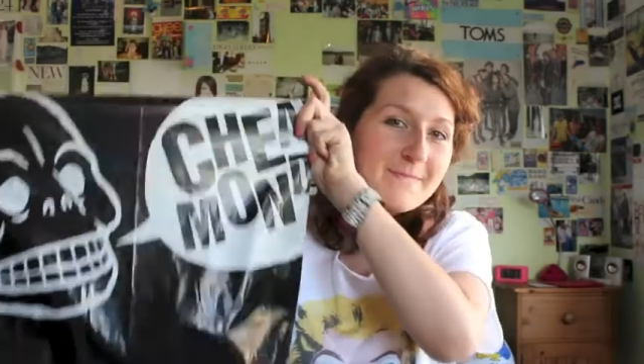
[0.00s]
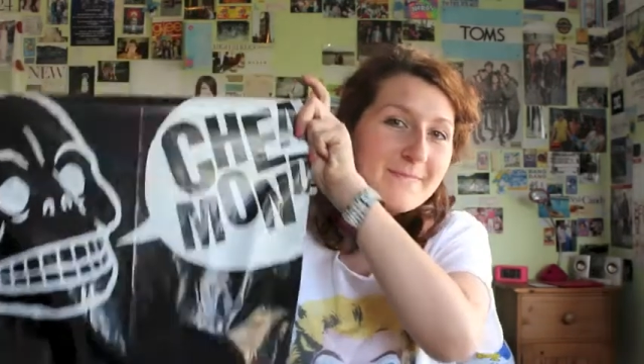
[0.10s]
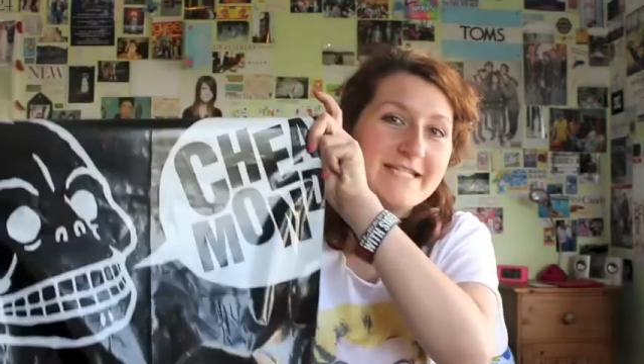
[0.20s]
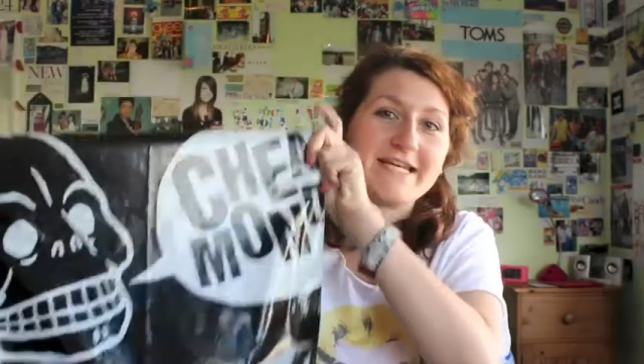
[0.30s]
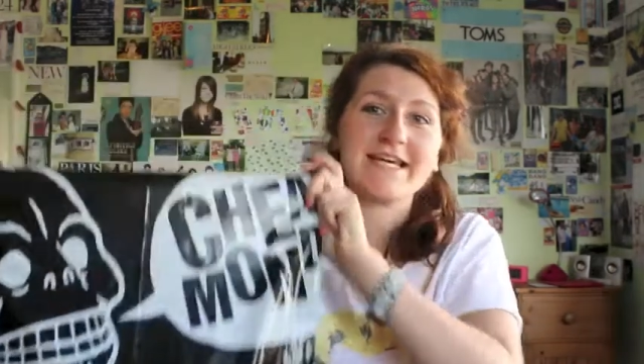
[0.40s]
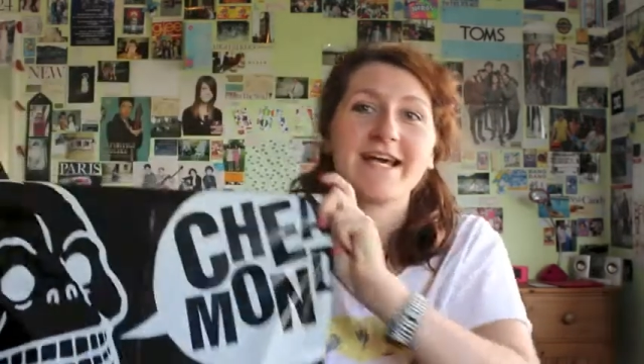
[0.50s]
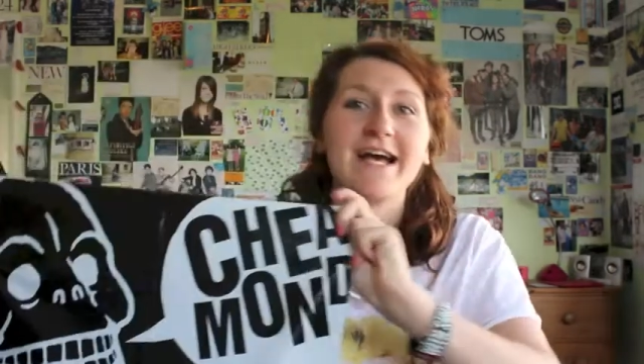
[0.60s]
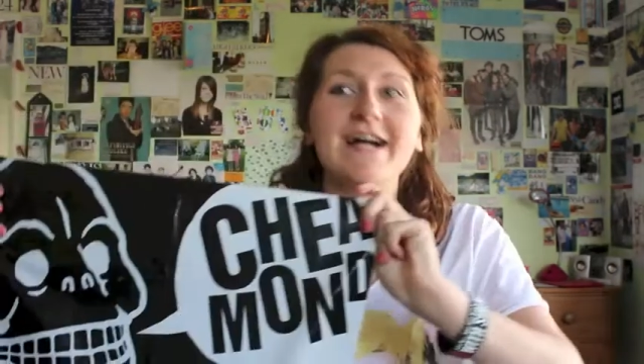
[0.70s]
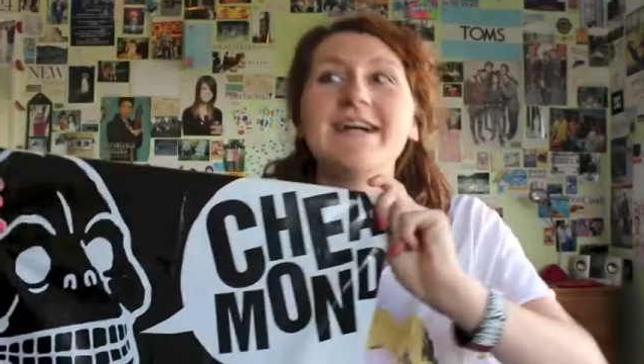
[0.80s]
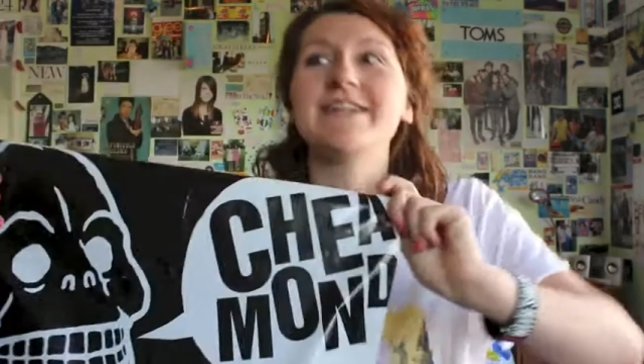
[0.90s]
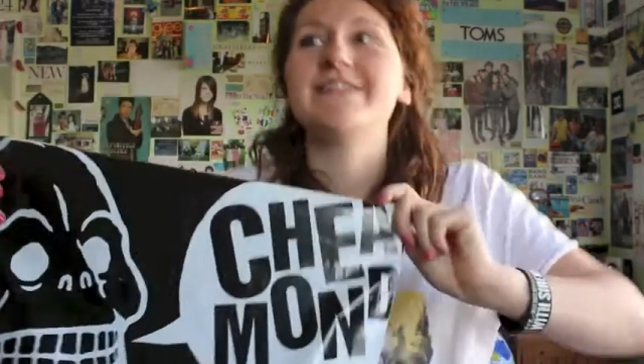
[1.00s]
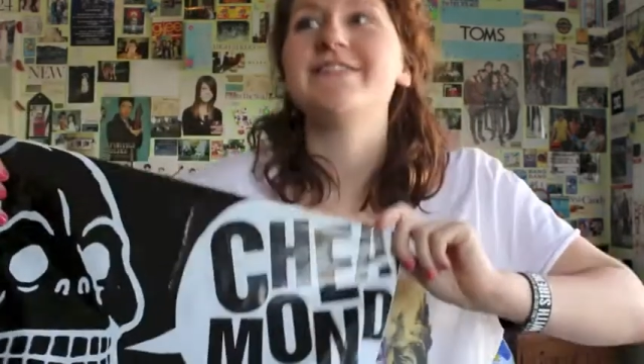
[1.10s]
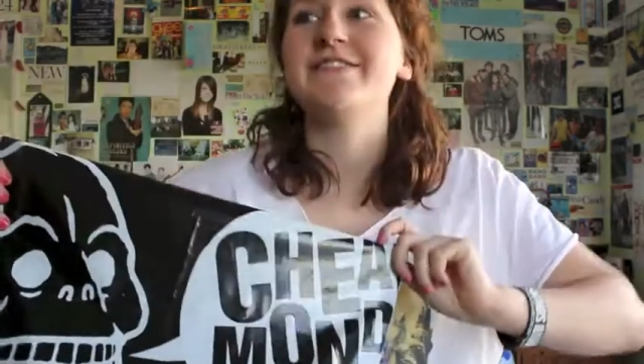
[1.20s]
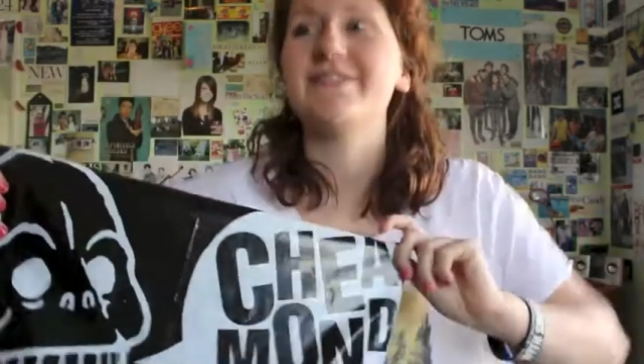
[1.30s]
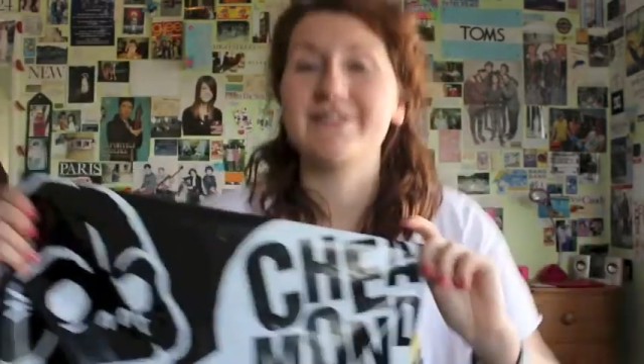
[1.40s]
Monday. I
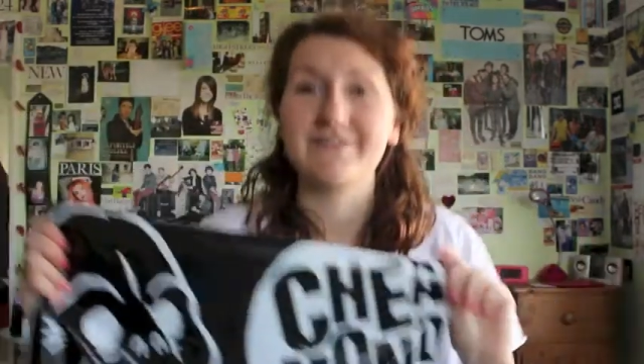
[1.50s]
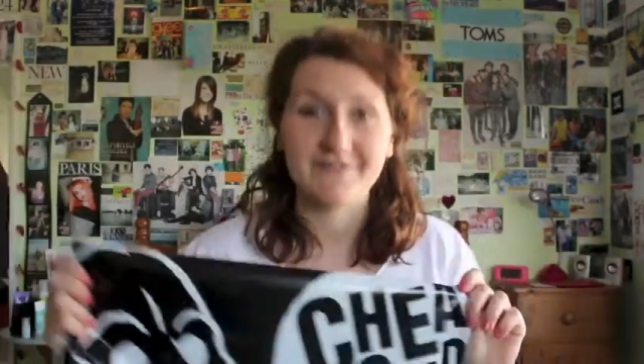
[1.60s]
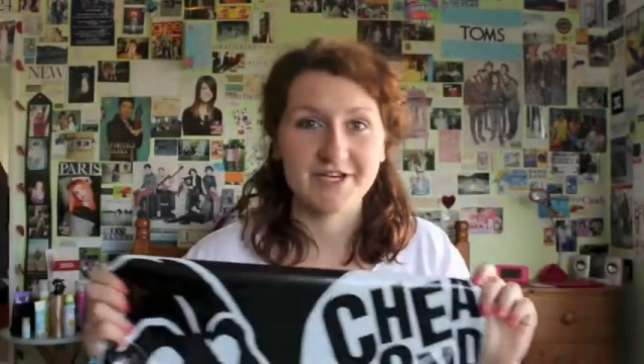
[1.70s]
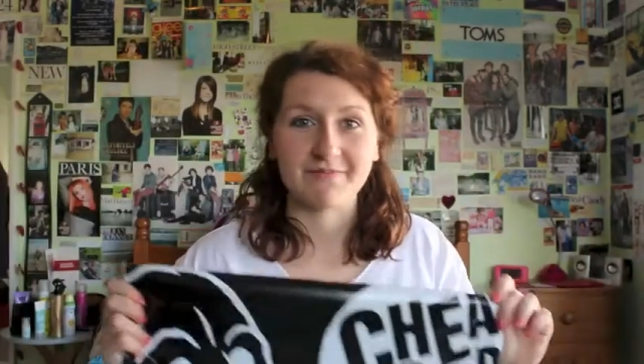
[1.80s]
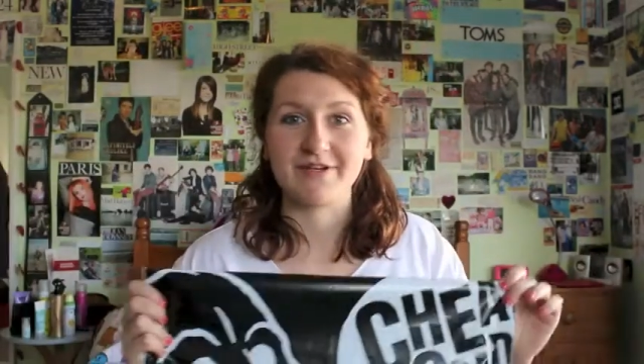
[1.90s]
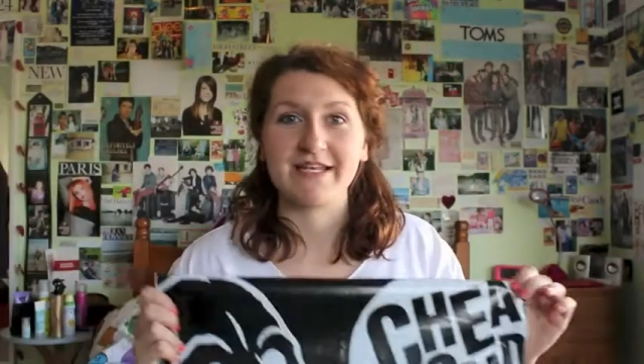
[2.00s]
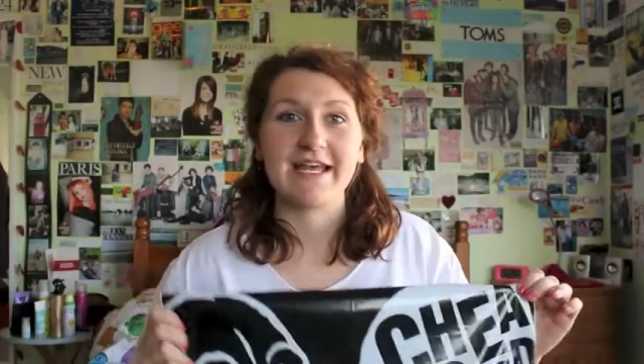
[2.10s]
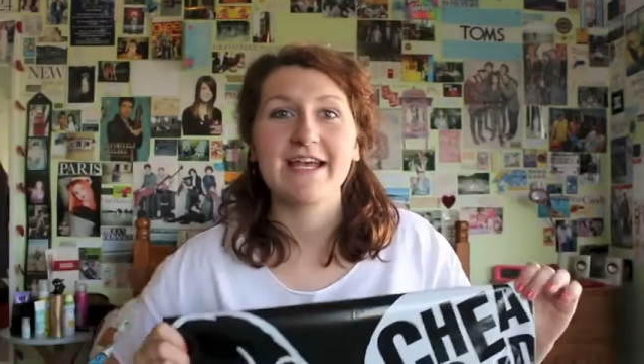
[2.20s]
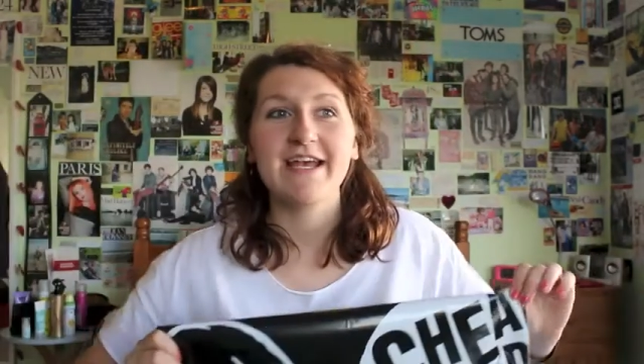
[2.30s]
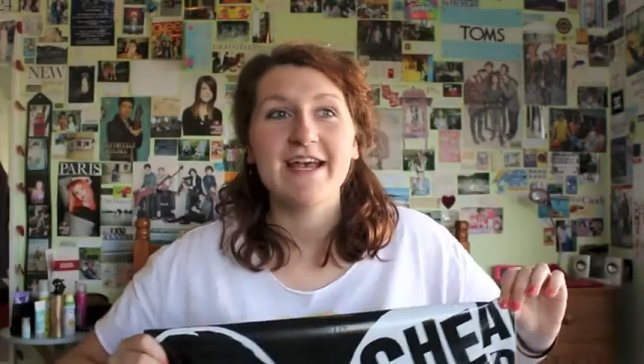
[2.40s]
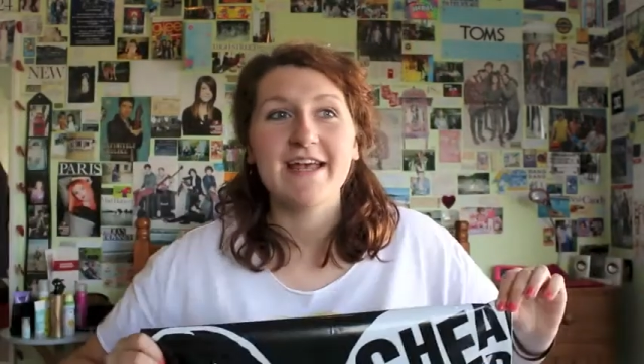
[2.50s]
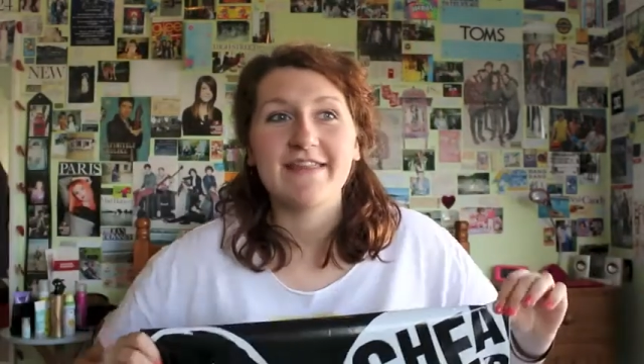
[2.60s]
love Cheap Monday.